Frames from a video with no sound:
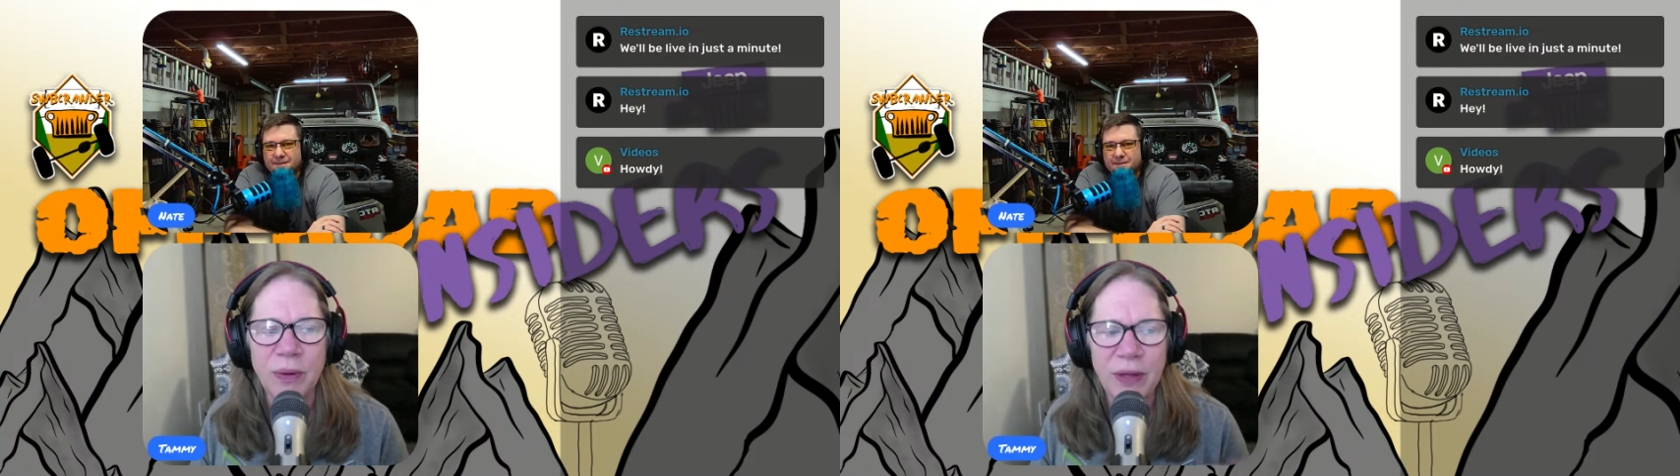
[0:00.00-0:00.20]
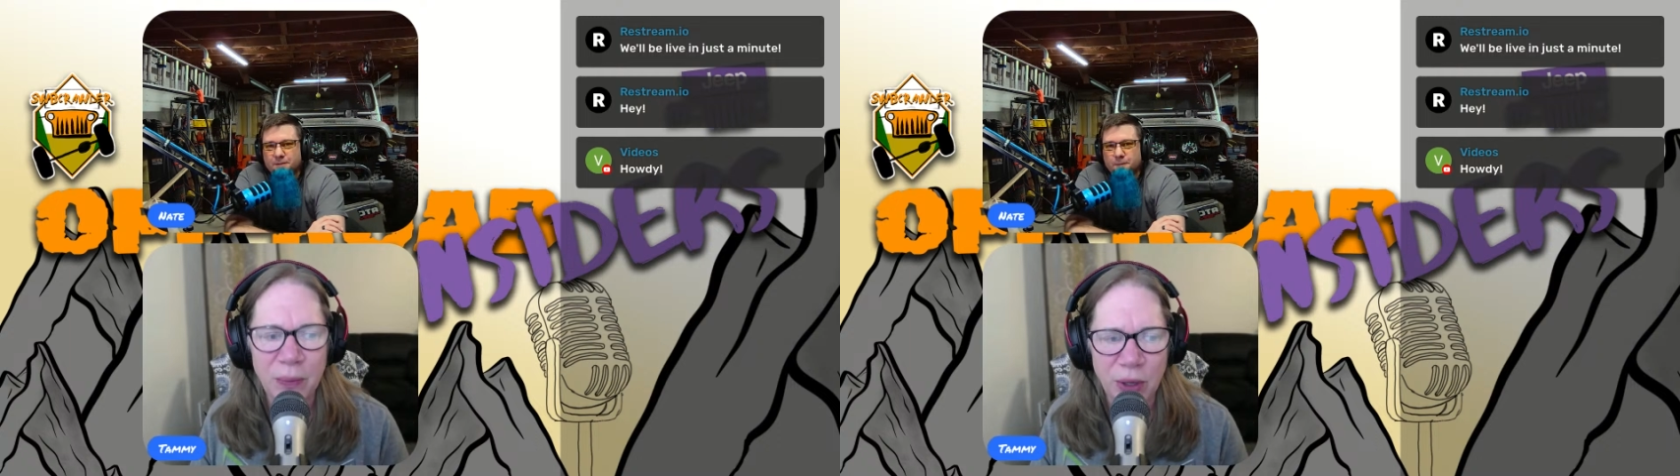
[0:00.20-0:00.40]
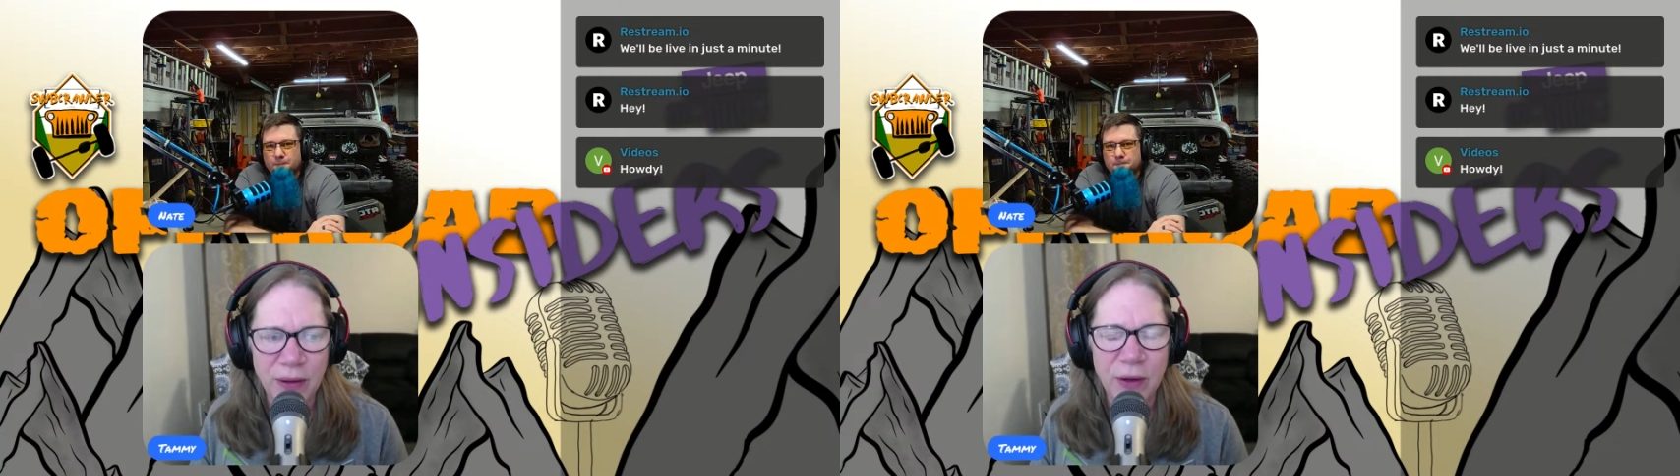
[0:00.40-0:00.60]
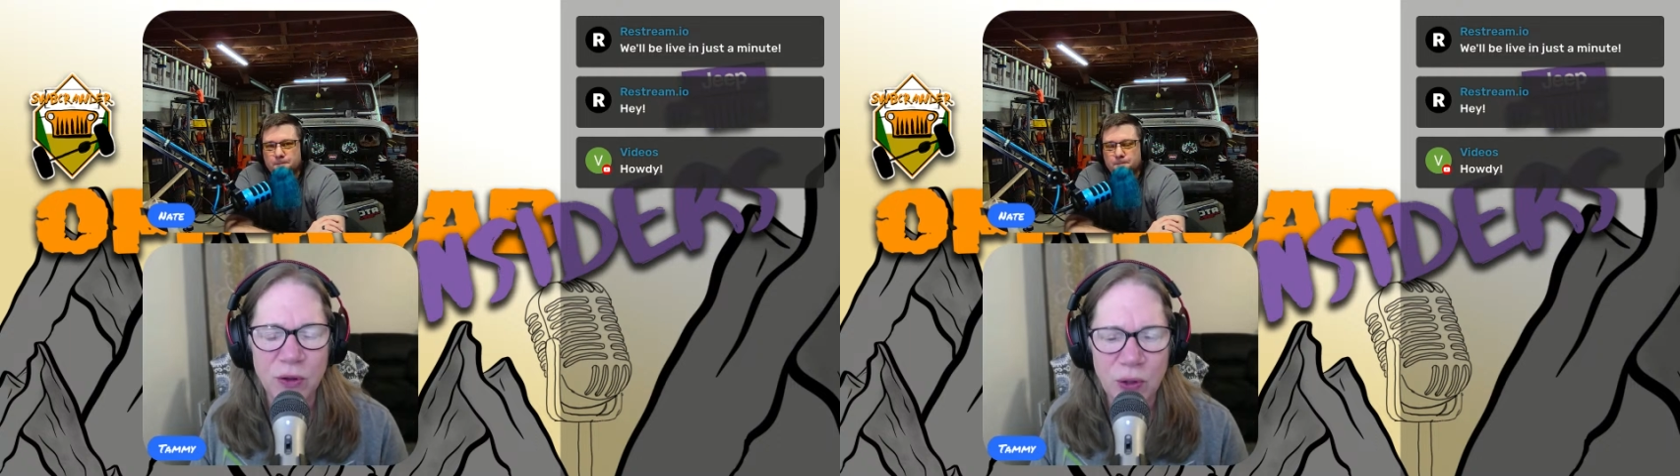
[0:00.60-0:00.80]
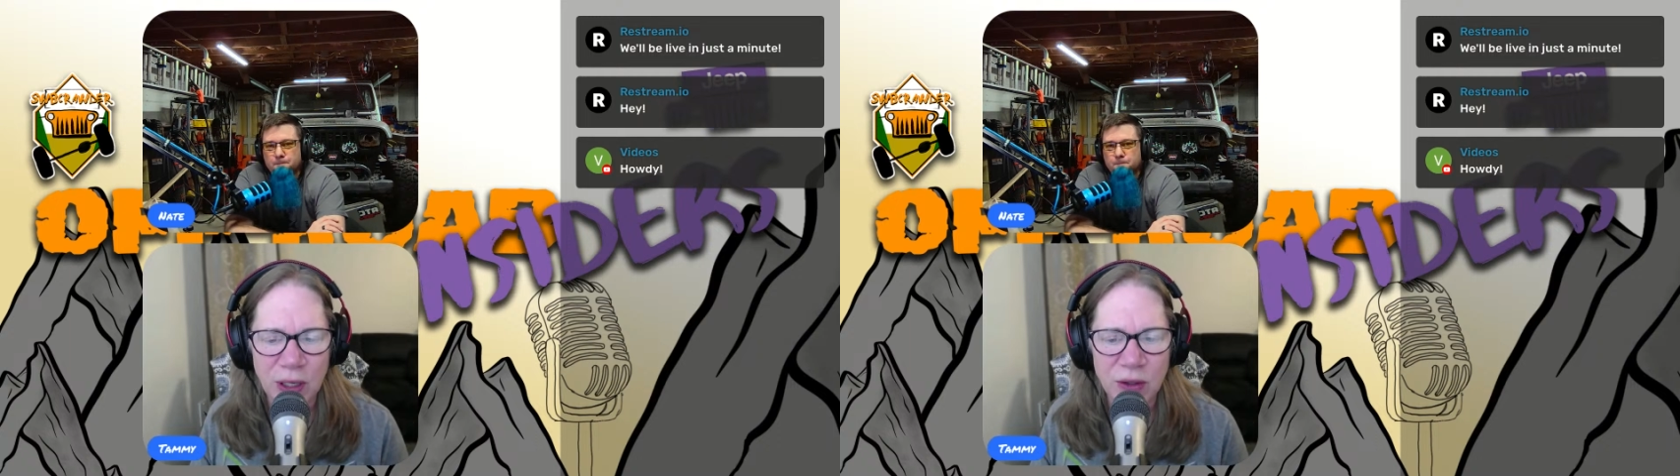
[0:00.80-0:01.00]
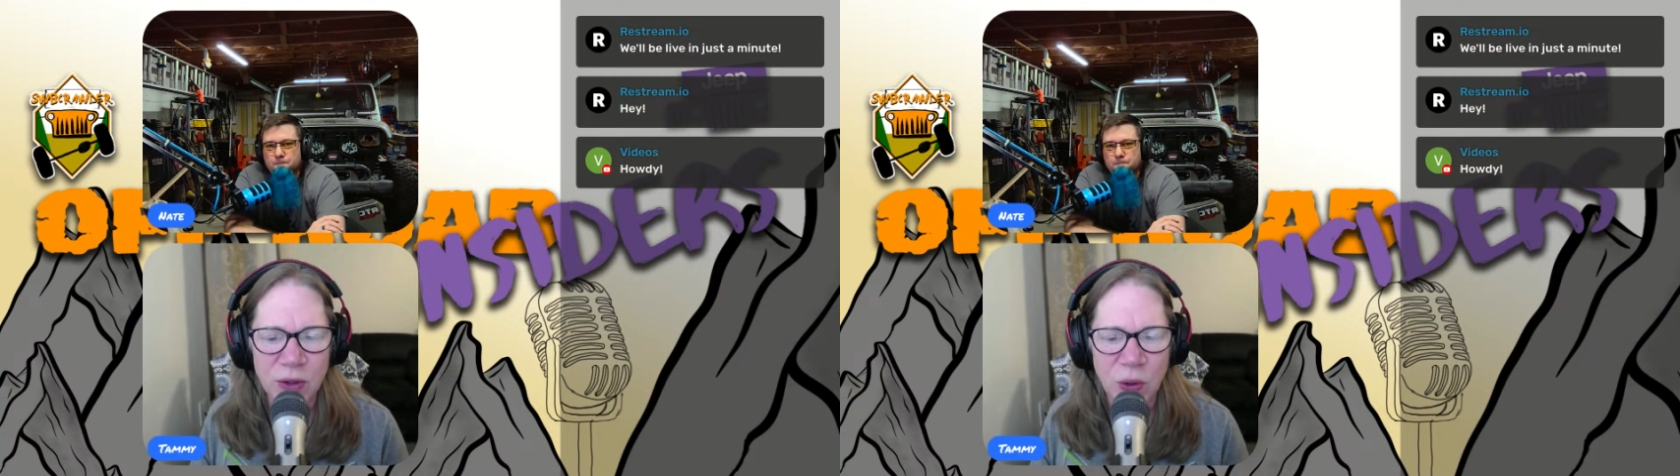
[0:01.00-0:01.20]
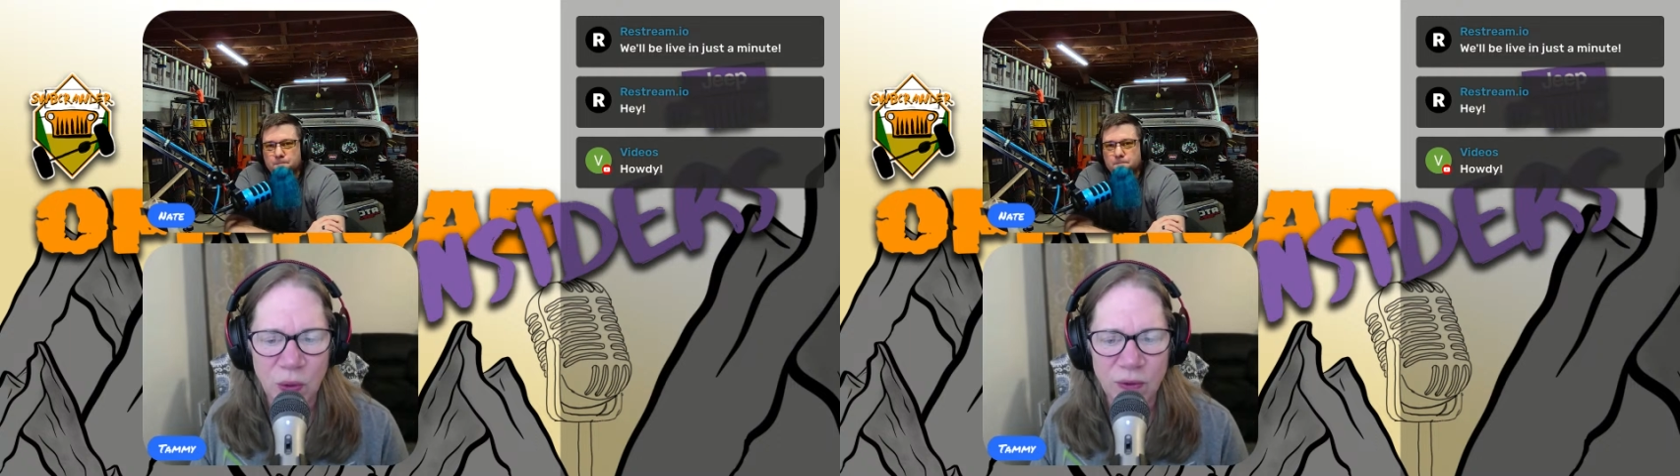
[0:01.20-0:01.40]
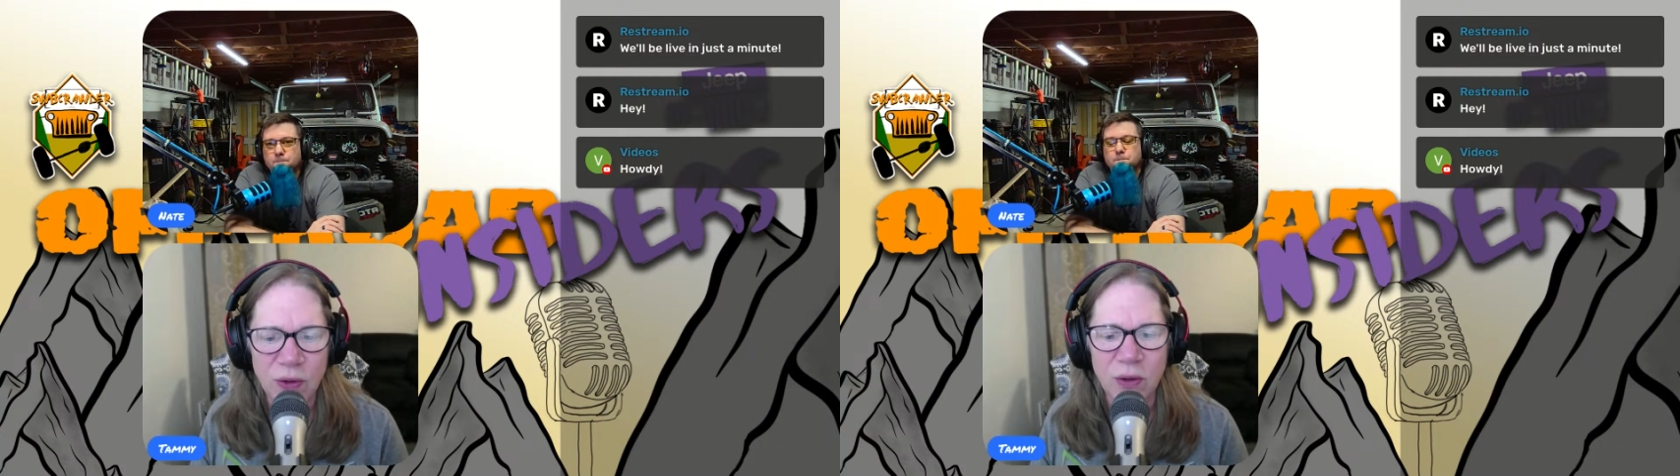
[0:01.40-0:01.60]
but they bring their trucks
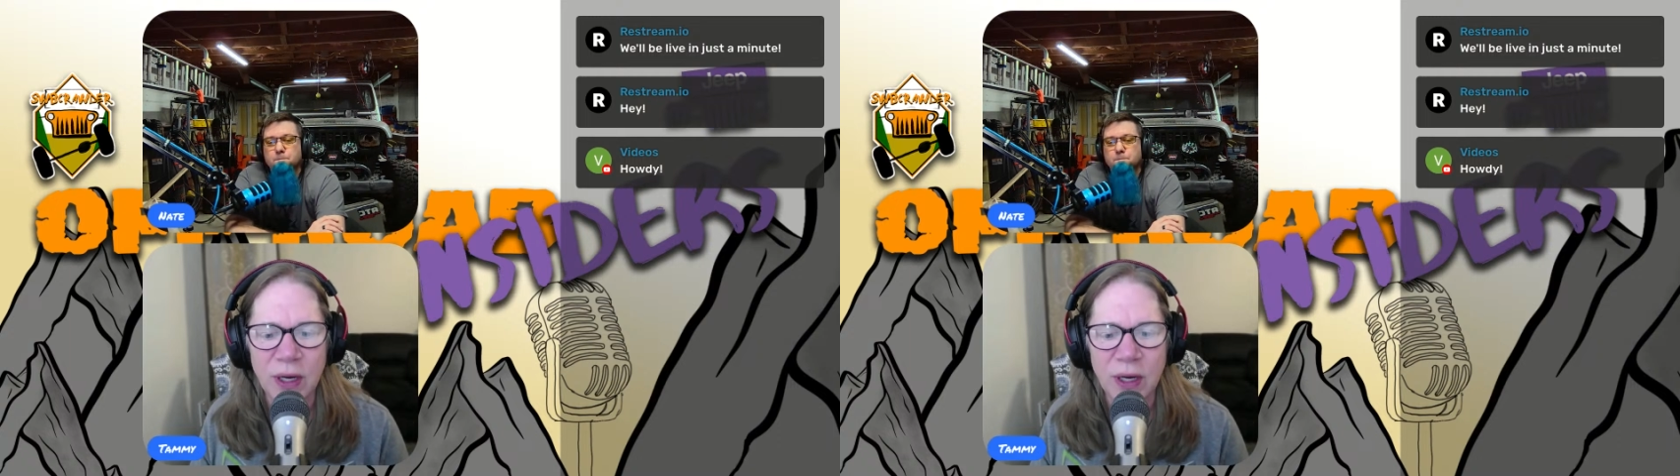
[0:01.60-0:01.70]
over